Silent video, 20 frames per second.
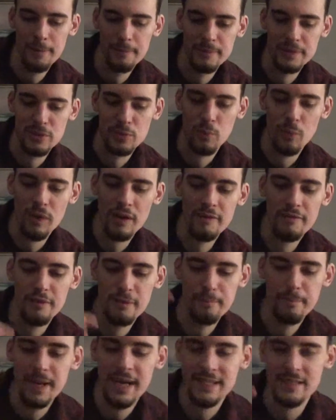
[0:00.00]
It's one of the
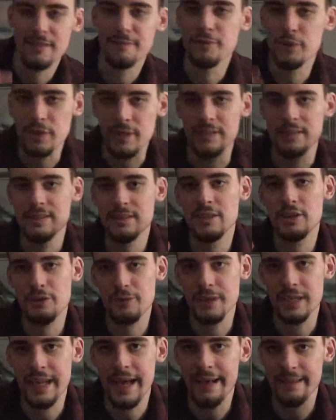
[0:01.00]
best, if you consider
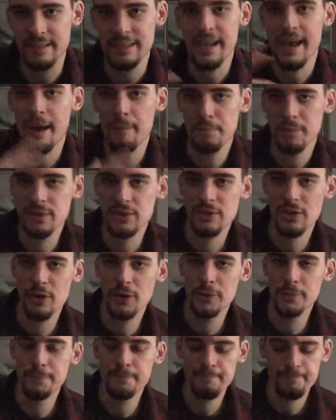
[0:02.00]
it as an
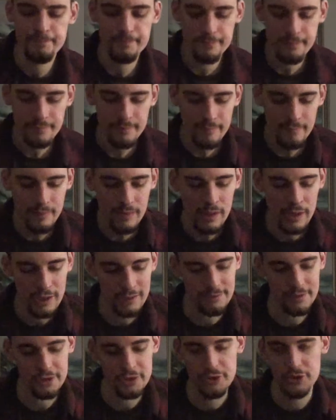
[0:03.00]
episode
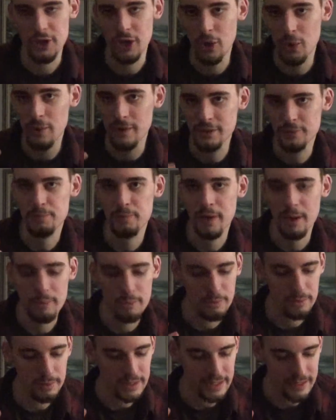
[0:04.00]
of the show, it's
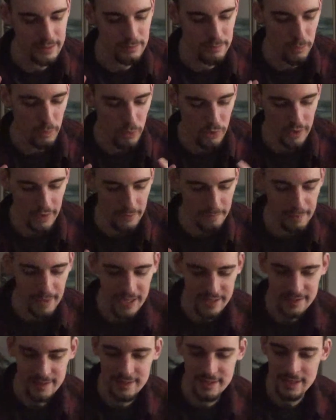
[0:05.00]
probably one of the
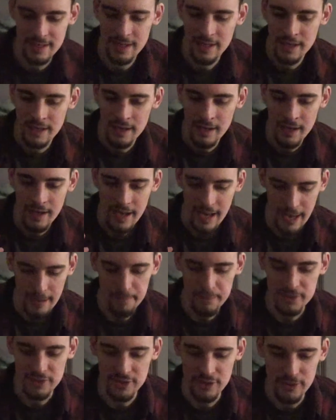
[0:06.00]
best
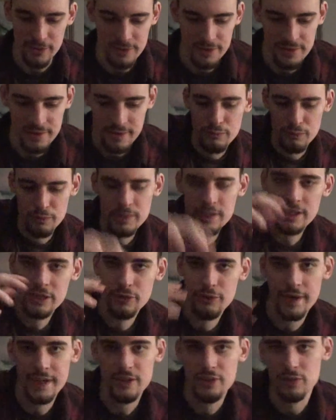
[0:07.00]
episodes. Really
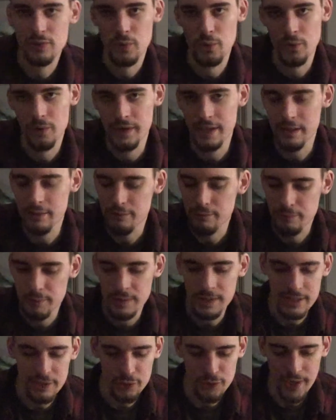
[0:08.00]
great story,
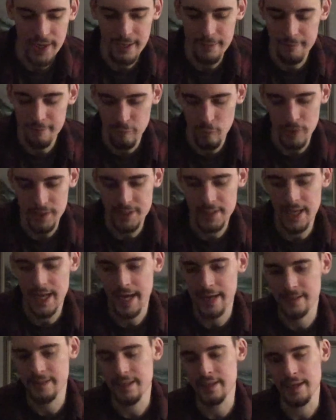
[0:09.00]
really great voice
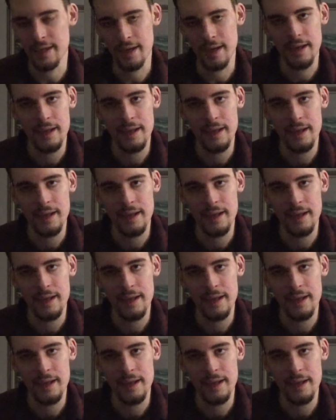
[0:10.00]
acting.